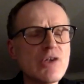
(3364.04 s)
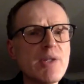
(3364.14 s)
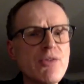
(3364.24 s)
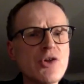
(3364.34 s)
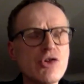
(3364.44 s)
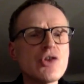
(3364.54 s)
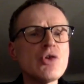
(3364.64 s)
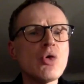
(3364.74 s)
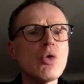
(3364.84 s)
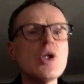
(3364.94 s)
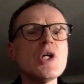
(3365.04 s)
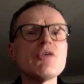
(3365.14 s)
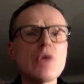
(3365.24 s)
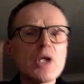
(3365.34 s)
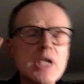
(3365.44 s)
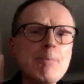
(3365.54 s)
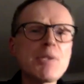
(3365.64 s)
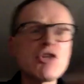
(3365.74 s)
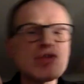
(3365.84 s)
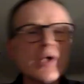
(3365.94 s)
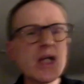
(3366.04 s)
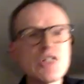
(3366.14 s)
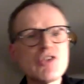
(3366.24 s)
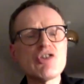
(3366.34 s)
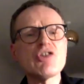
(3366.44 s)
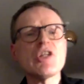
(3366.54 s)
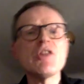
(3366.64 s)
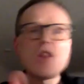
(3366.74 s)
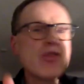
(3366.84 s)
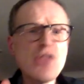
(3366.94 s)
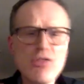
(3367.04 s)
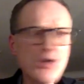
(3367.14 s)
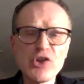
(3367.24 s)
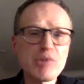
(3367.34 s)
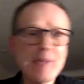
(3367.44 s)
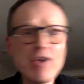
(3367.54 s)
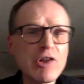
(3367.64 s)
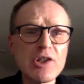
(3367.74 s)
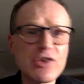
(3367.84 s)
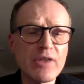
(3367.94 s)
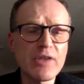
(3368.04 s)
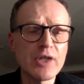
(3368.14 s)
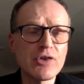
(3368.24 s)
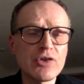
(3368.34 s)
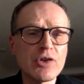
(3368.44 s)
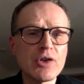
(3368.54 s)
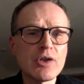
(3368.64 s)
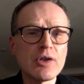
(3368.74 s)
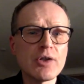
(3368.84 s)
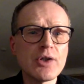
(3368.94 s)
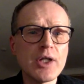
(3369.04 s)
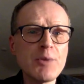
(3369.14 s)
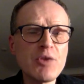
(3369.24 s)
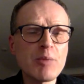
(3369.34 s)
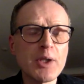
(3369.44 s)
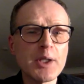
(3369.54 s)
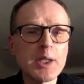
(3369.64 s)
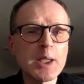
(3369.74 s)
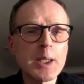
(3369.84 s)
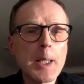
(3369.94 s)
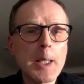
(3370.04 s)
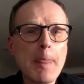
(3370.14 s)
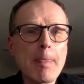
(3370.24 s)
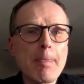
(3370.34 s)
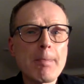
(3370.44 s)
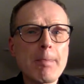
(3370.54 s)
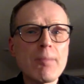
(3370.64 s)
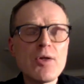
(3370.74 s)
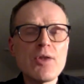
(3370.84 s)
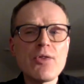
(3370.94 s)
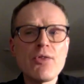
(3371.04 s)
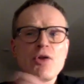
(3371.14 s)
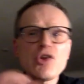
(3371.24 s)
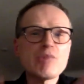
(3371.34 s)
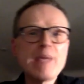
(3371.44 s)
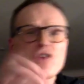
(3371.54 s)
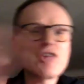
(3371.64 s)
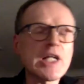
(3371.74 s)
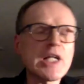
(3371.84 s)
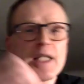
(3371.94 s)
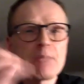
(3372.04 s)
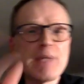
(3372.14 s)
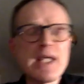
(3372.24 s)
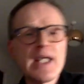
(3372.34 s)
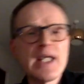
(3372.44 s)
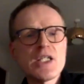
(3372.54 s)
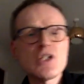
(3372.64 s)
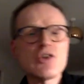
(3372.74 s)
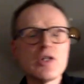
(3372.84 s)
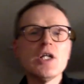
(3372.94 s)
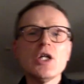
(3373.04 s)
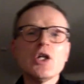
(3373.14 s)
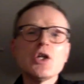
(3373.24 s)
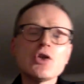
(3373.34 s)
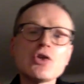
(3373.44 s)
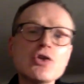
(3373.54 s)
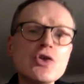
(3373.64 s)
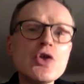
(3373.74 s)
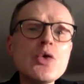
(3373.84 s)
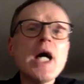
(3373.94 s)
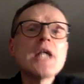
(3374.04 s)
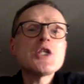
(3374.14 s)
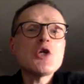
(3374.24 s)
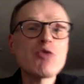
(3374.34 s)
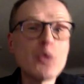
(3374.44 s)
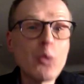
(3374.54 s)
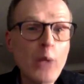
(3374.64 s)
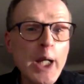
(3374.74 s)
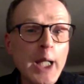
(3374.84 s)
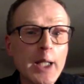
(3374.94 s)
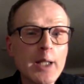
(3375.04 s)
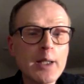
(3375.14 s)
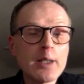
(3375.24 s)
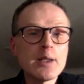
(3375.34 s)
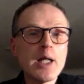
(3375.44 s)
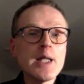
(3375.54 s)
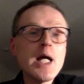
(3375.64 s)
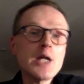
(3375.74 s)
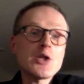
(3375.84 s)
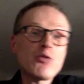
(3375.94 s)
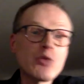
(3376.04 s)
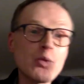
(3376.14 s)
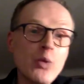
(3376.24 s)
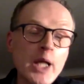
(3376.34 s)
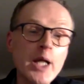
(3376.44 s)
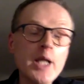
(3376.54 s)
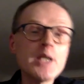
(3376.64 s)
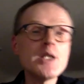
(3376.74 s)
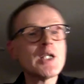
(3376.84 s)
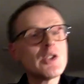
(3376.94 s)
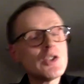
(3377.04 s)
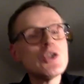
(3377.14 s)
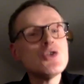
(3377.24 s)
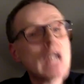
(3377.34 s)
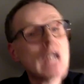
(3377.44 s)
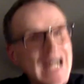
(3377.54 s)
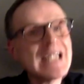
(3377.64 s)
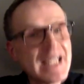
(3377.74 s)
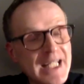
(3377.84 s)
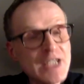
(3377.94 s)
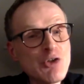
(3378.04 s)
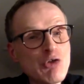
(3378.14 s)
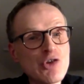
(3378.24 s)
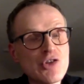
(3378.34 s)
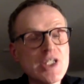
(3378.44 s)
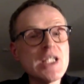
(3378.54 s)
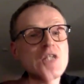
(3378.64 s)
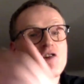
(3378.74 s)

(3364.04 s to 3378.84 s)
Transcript: but there's, you know, you've got companies and organizations and they're specialists at this. Are you with me? They're specialists at clickbait and getting into it. Do it a different way. And that different way, you can you can get interest in